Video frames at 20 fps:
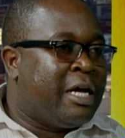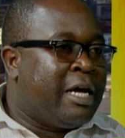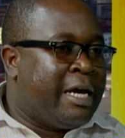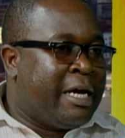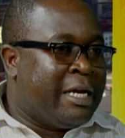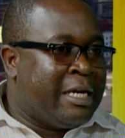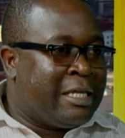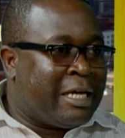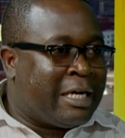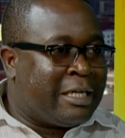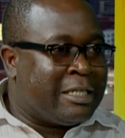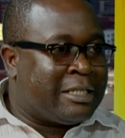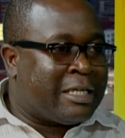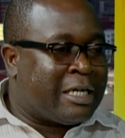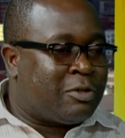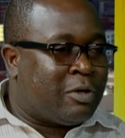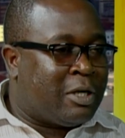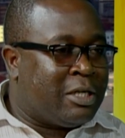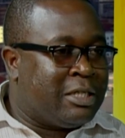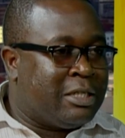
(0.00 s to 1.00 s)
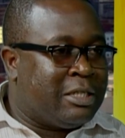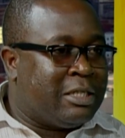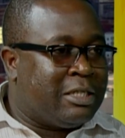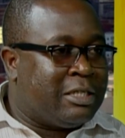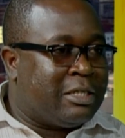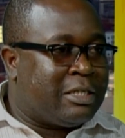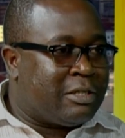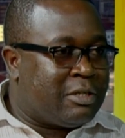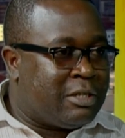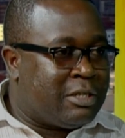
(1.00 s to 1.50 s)
And that has actually
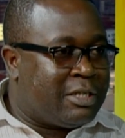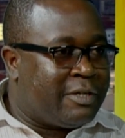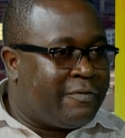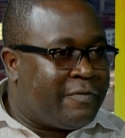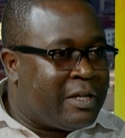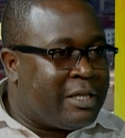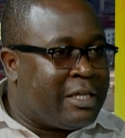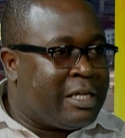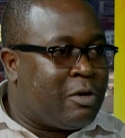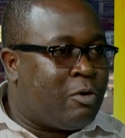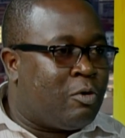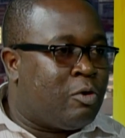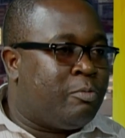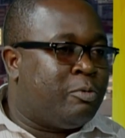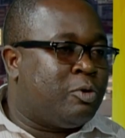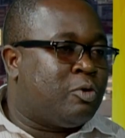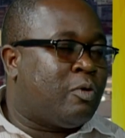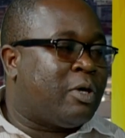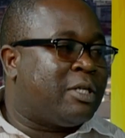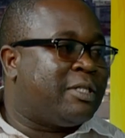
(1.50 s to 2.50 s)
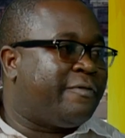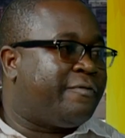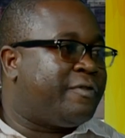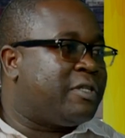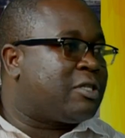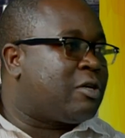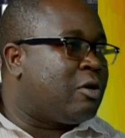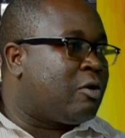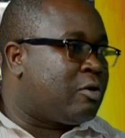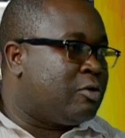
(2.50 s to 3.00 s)
driven the economy towards
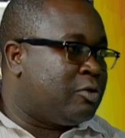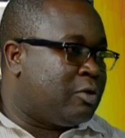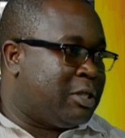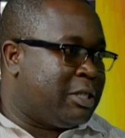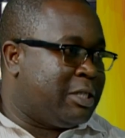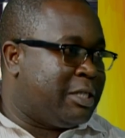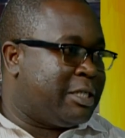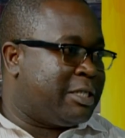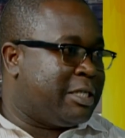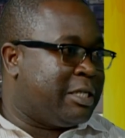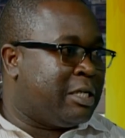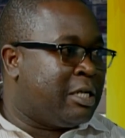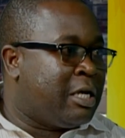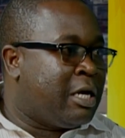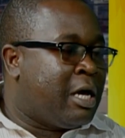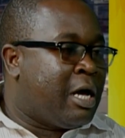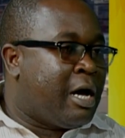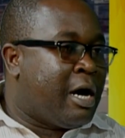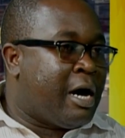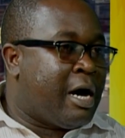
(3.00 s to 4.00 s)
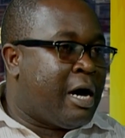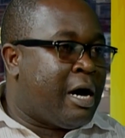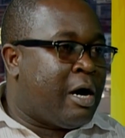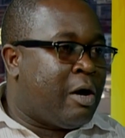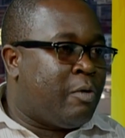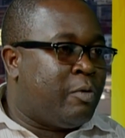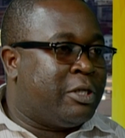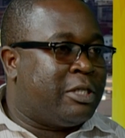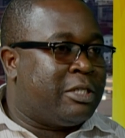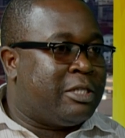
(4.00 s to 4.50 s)
fiscal consolidation,
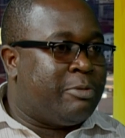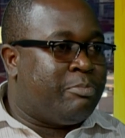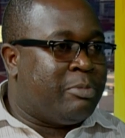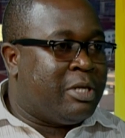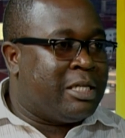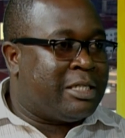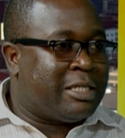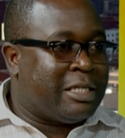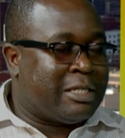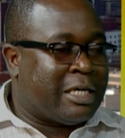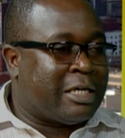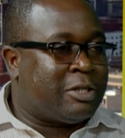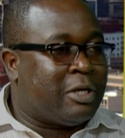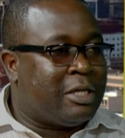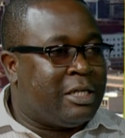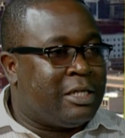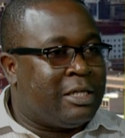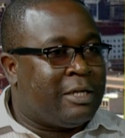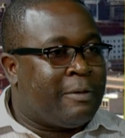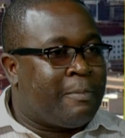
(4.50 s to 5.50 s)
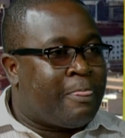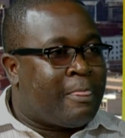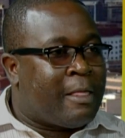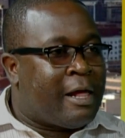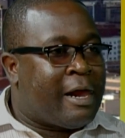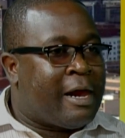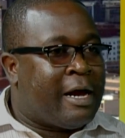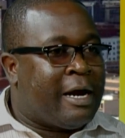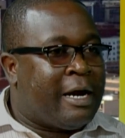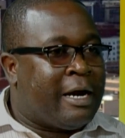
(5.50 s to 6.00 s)
which the minister has actually
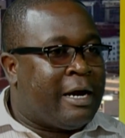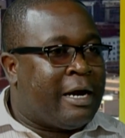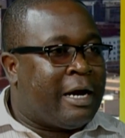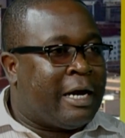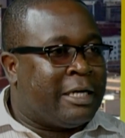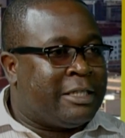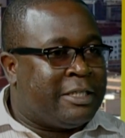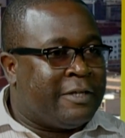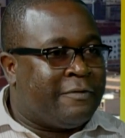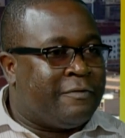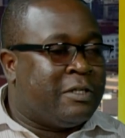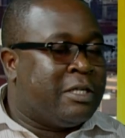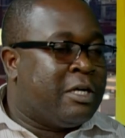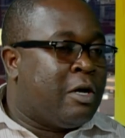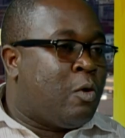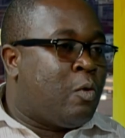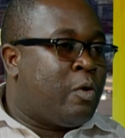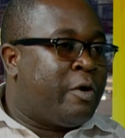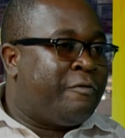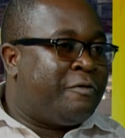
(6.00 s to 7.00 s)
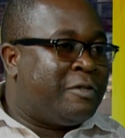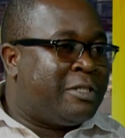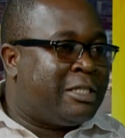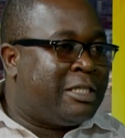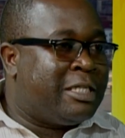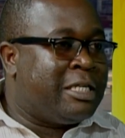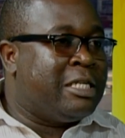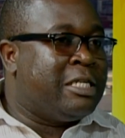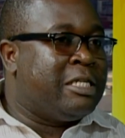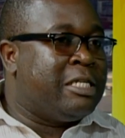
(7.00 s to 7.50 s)
achieved. We've
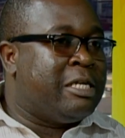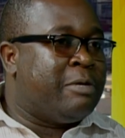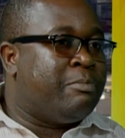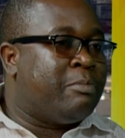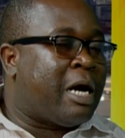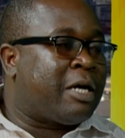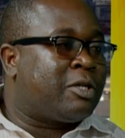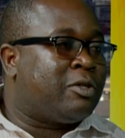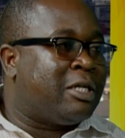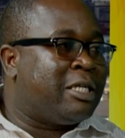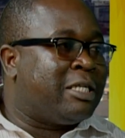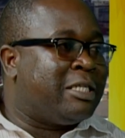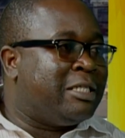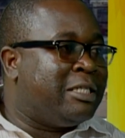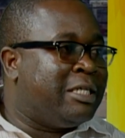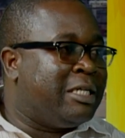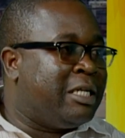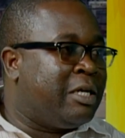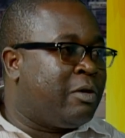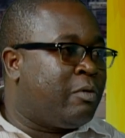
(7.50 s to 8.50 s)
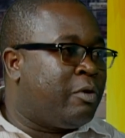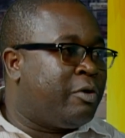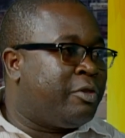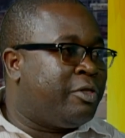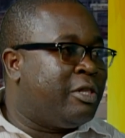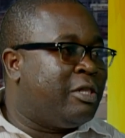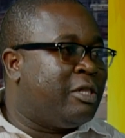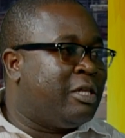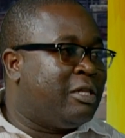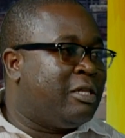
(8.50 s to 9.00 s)
seen him actually dealing with
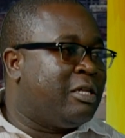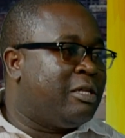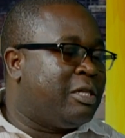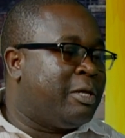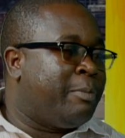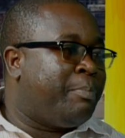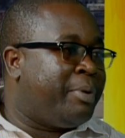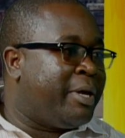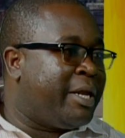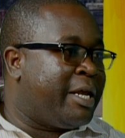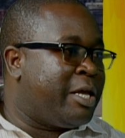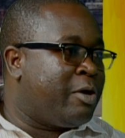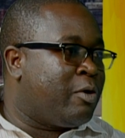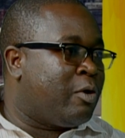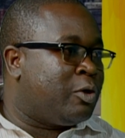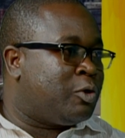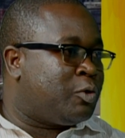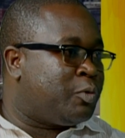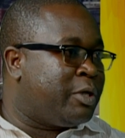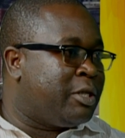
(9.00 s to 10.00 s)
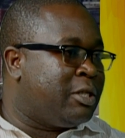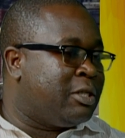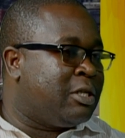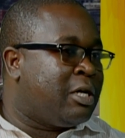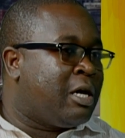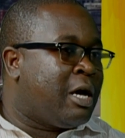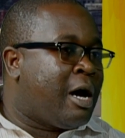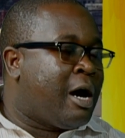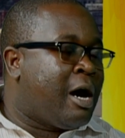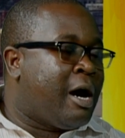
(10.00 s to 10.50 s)
the perennial twin
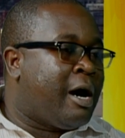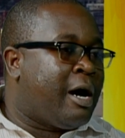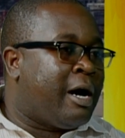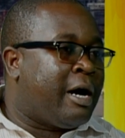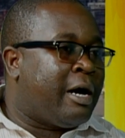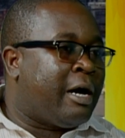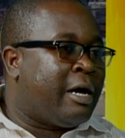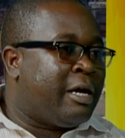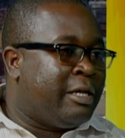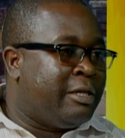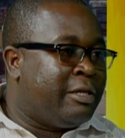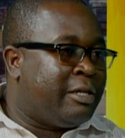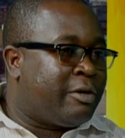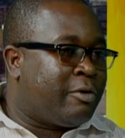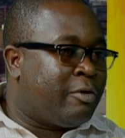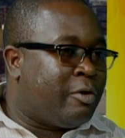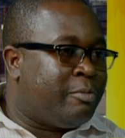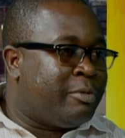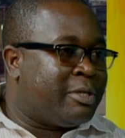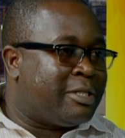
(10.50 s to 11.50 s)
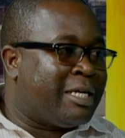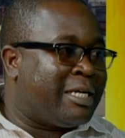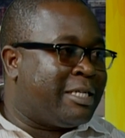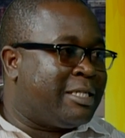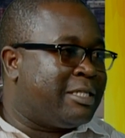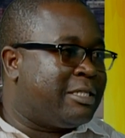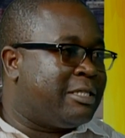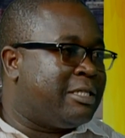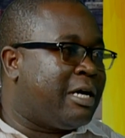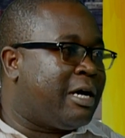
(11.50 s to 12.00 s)
in the economies, that
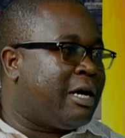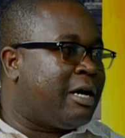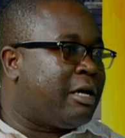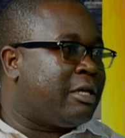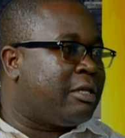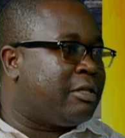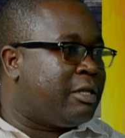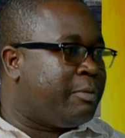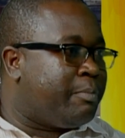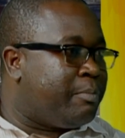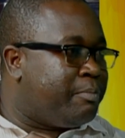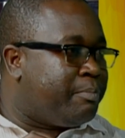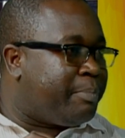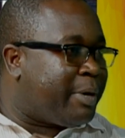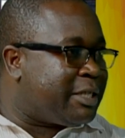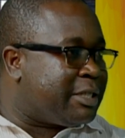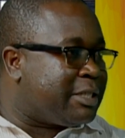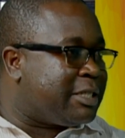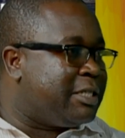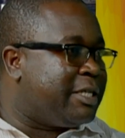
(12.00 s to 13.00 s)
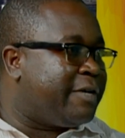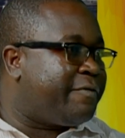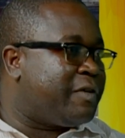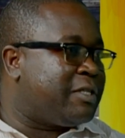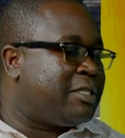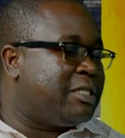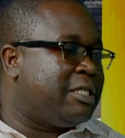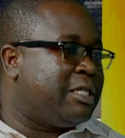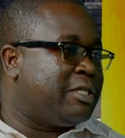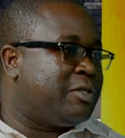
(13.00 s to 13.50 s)
is the budget
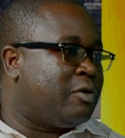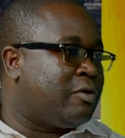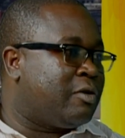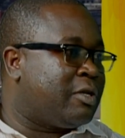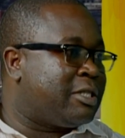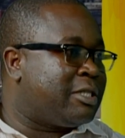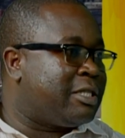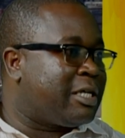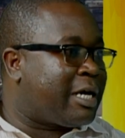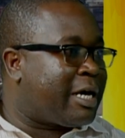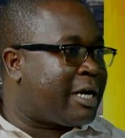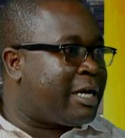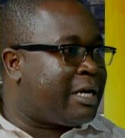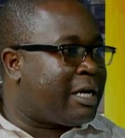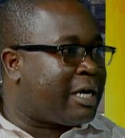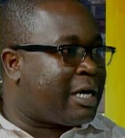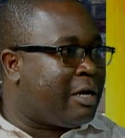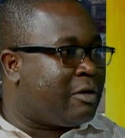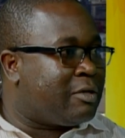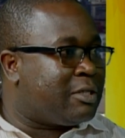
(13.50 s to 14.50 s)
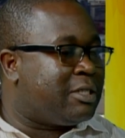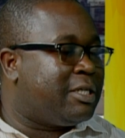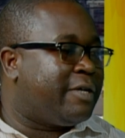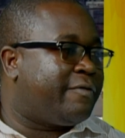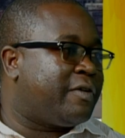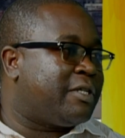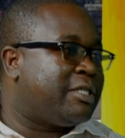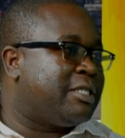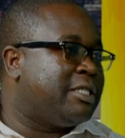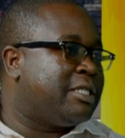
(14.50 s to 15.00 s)
deficit as well as the current account
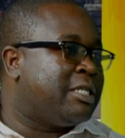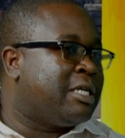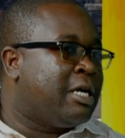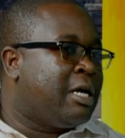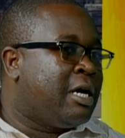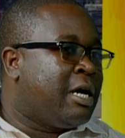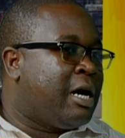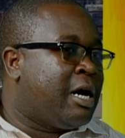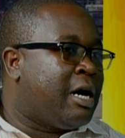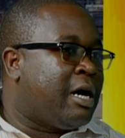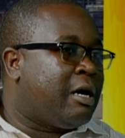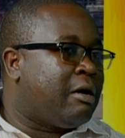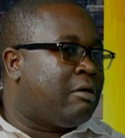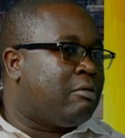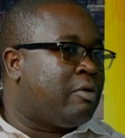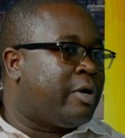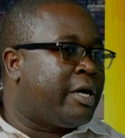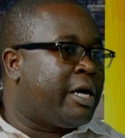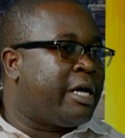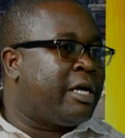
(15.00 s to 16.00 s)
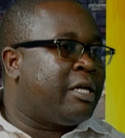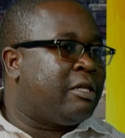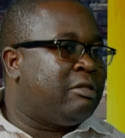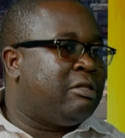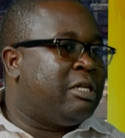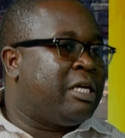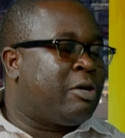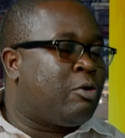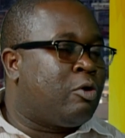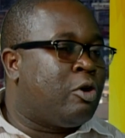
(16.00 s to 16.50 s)
deficit, where
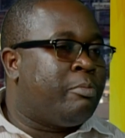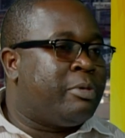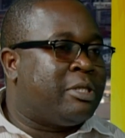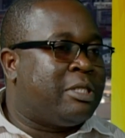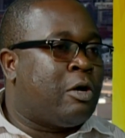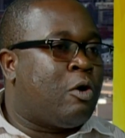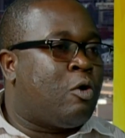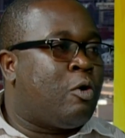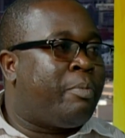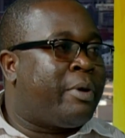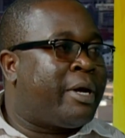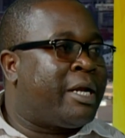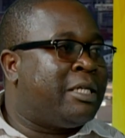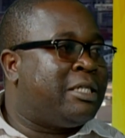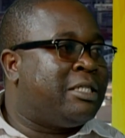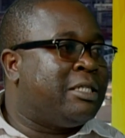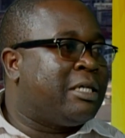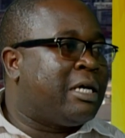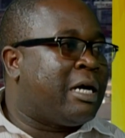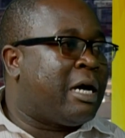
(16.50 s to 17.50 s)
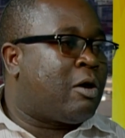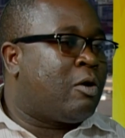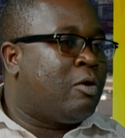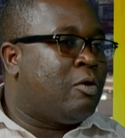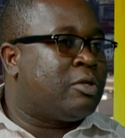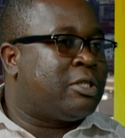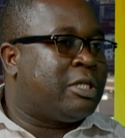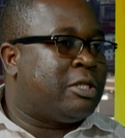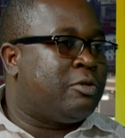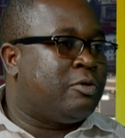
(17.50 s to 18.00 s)
the economy is now operating
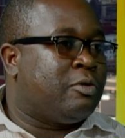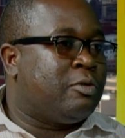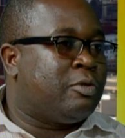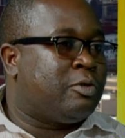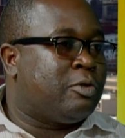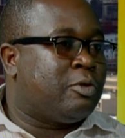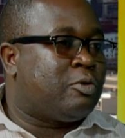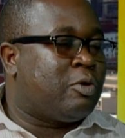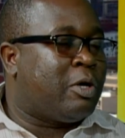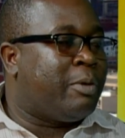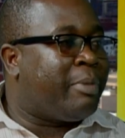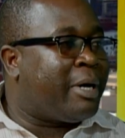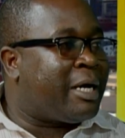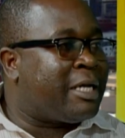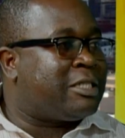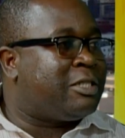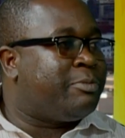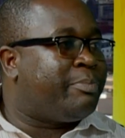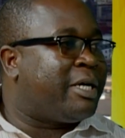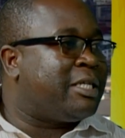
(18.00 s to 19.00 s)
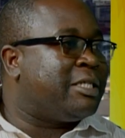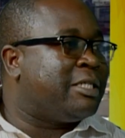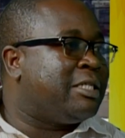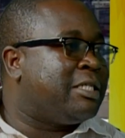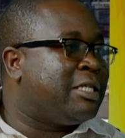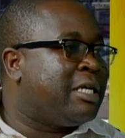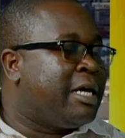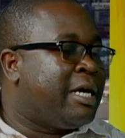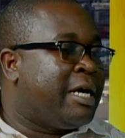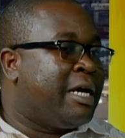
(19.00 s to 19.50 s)
closer to a balanced
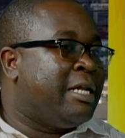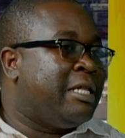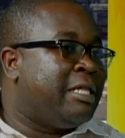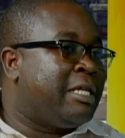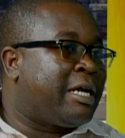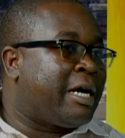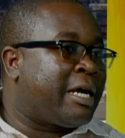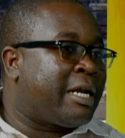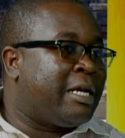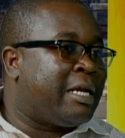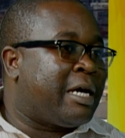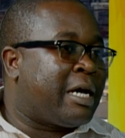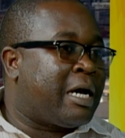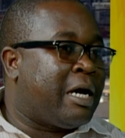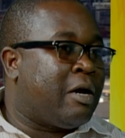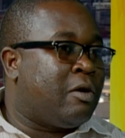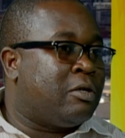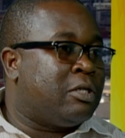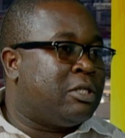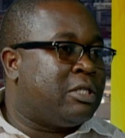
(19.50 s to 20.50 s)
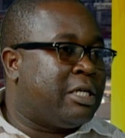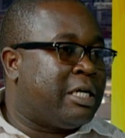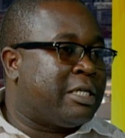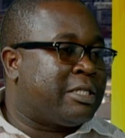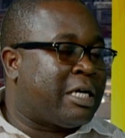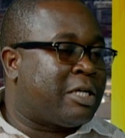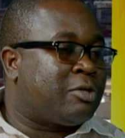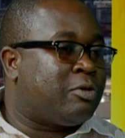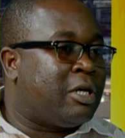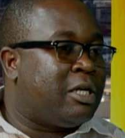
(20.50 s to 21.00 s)
budget, and the current account has
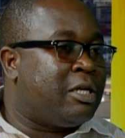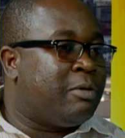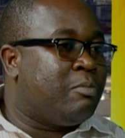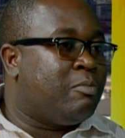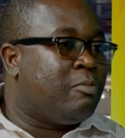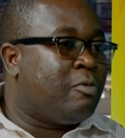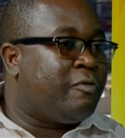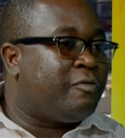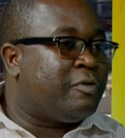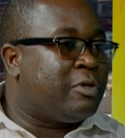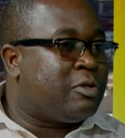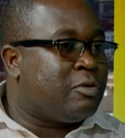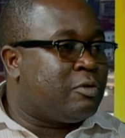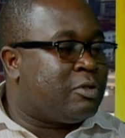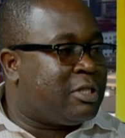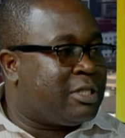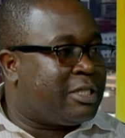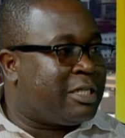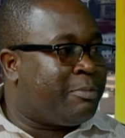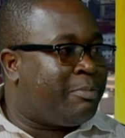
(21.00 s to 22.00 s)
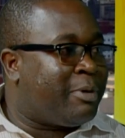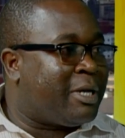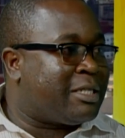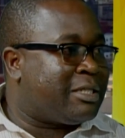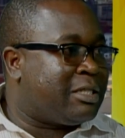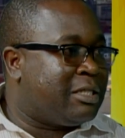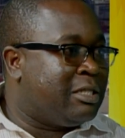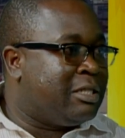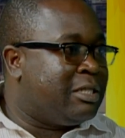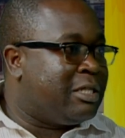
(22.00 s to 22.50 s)
actually moved to the
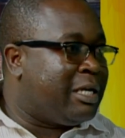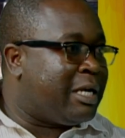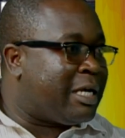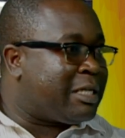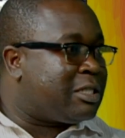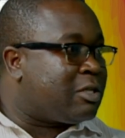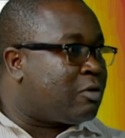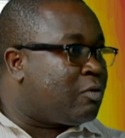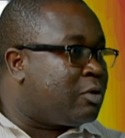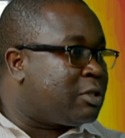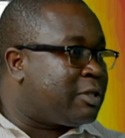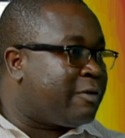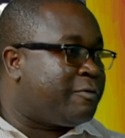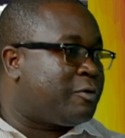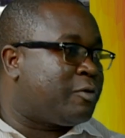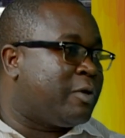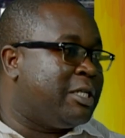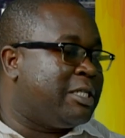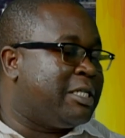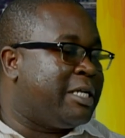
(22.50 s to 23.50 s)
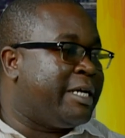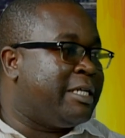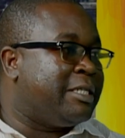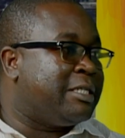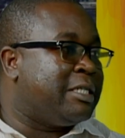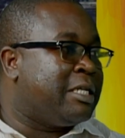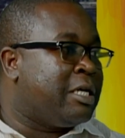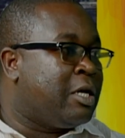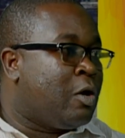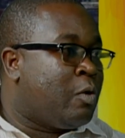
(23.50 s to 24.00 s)
surplus in the last quarter of
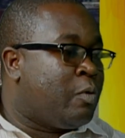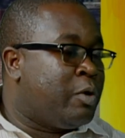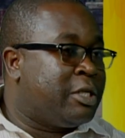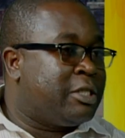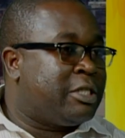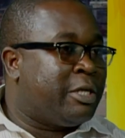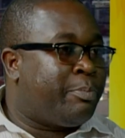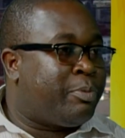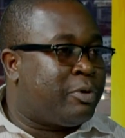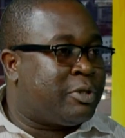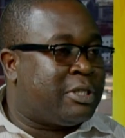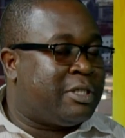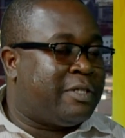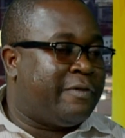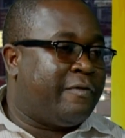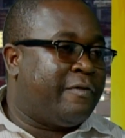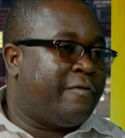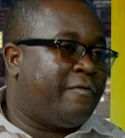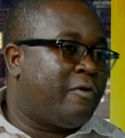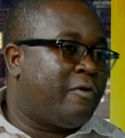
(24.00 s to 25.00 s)
2019, which is a positive